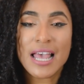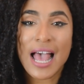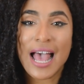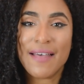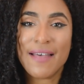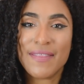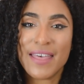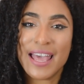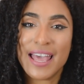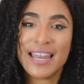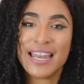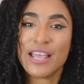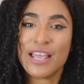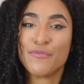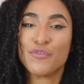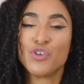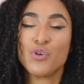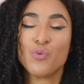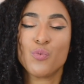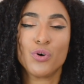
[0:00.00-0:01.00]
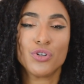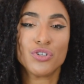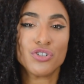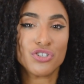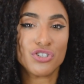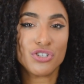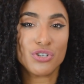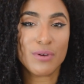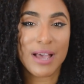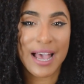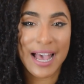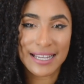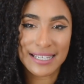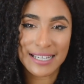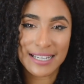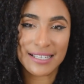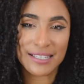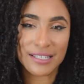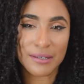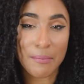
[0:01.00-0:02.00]
And then if you want to add
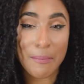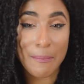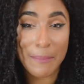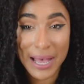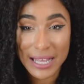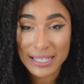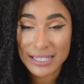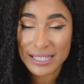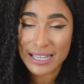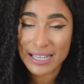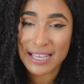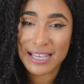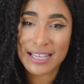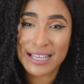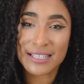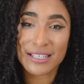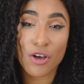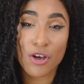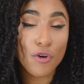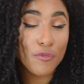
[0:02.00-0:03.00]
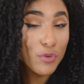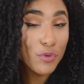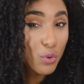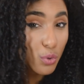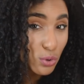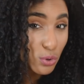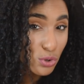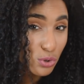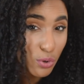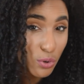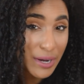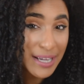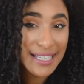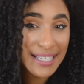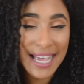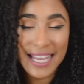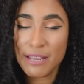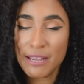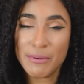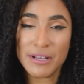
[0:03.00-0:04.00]
in some butters of your choice,
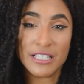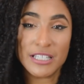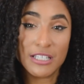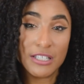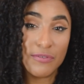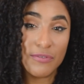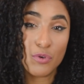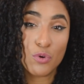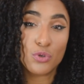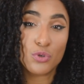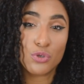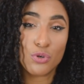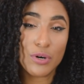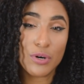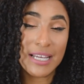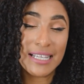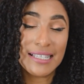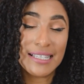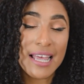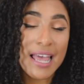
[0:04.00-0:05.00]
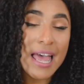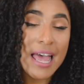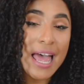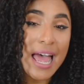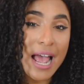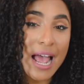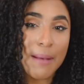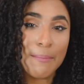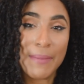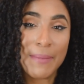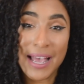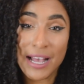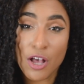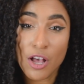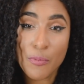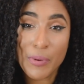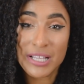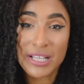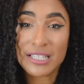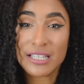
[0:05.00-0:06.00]
any butters of your choice, mango
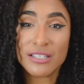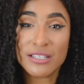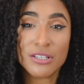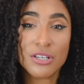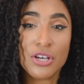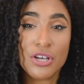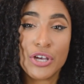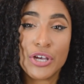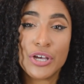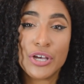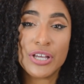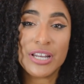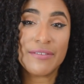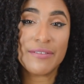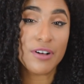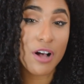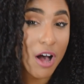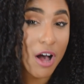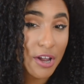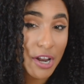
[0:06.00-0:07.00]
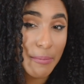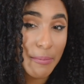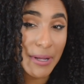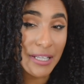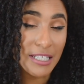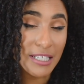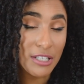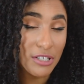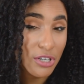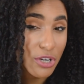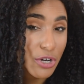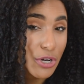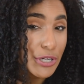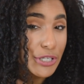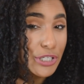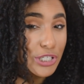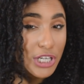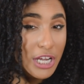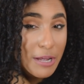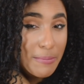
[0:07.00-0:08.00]
butter's good, avocado butter's good,
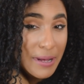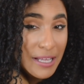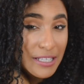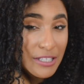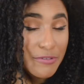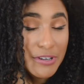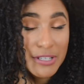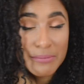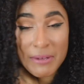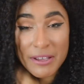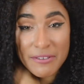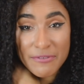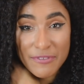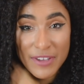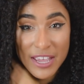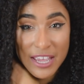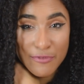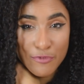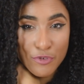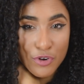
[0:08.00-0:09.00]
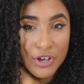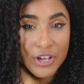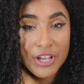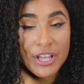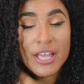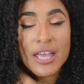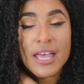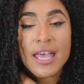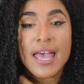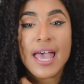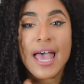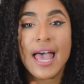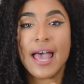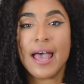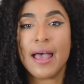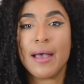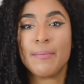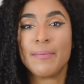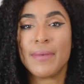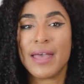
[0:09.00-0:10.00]
shea butter is my favorite,
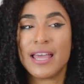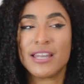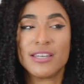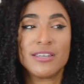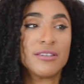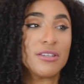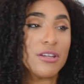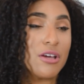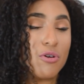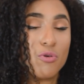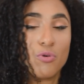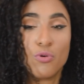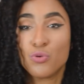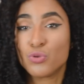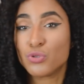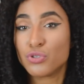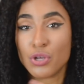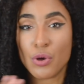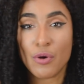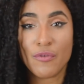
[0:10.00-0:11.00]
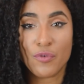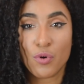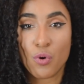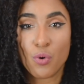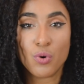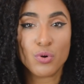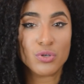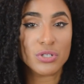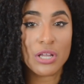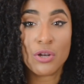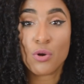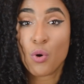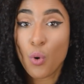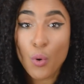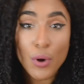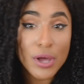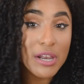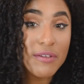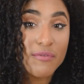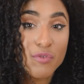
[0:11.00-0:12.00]
and also of course an
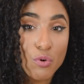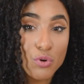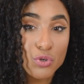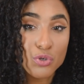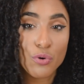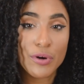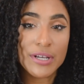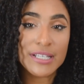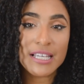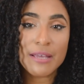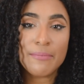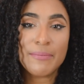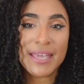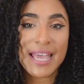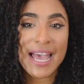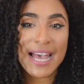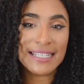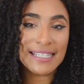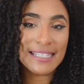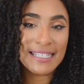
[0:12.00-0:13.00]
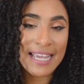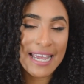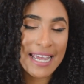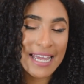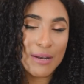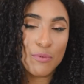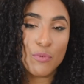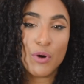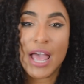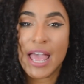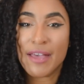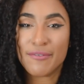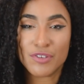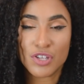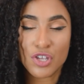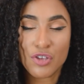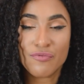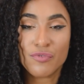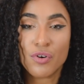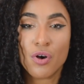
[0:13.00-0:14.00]
oil of your choice can be added in, whatever
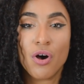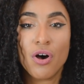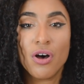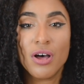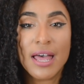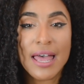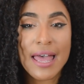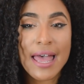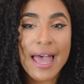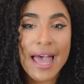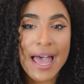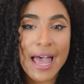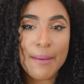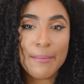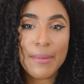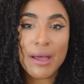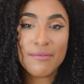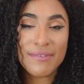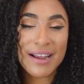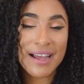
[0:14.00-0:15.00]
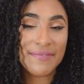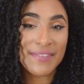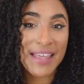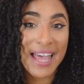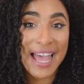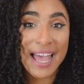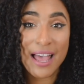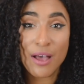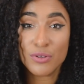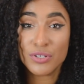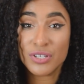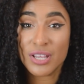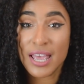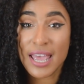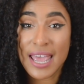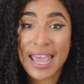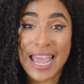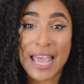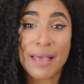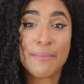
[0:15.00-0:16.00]
you've got around the house.
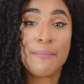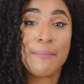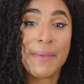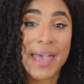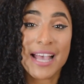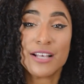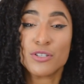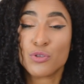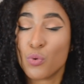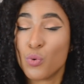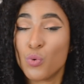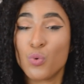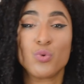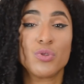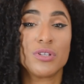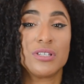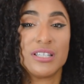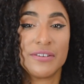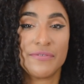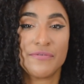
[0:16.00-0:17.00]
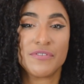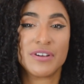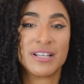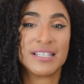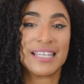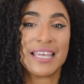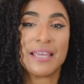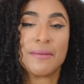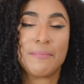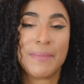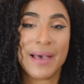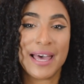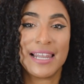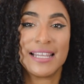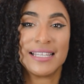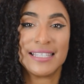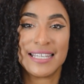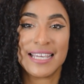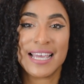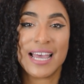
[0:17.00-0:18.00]
It makes all the difference in
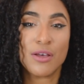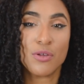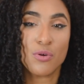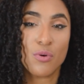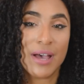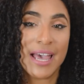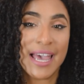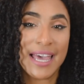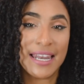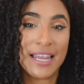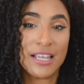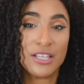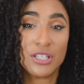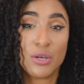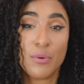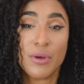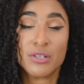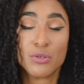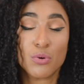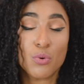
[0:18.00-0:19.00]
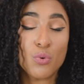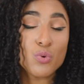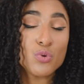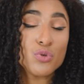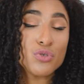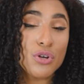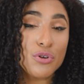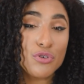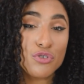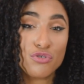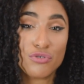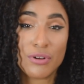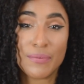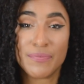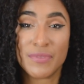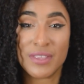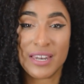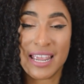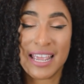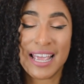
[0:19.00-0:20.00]
balancing out your henna, so it's also
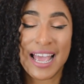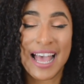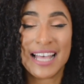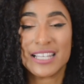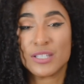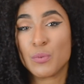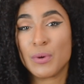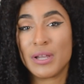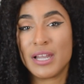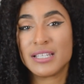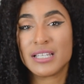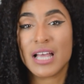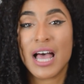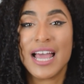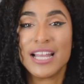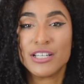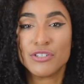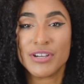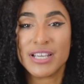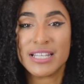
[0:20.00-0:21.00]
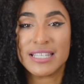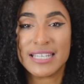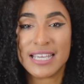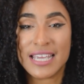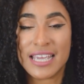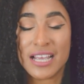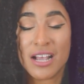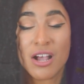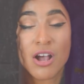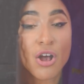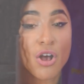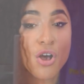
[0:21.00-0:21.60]
strengthening as well as hydrating.